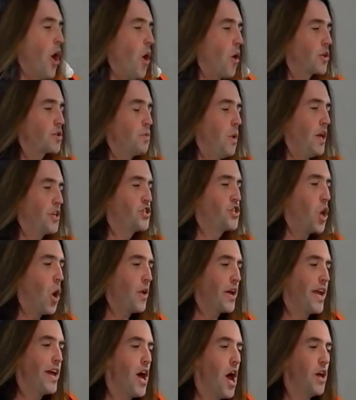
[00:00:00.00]
while choking
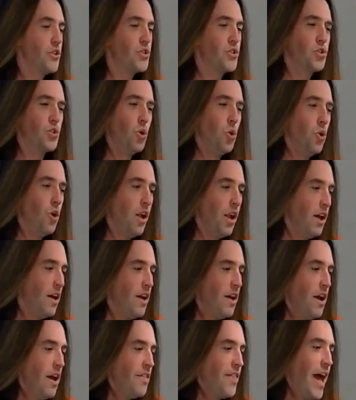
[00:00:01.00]
on stool,
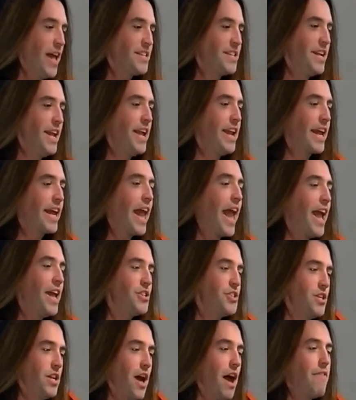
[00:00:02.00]
that's an indication
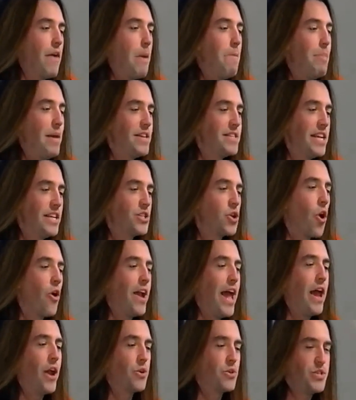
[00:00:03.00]
of a busy tornado
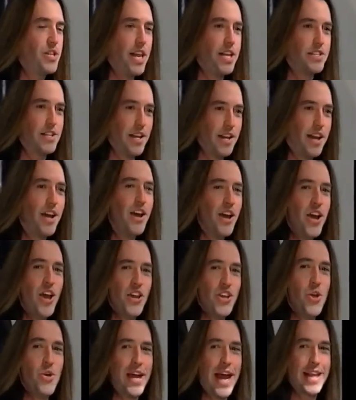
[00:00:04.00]
season. You
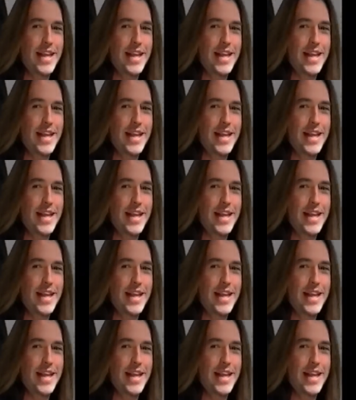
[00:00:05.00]
get the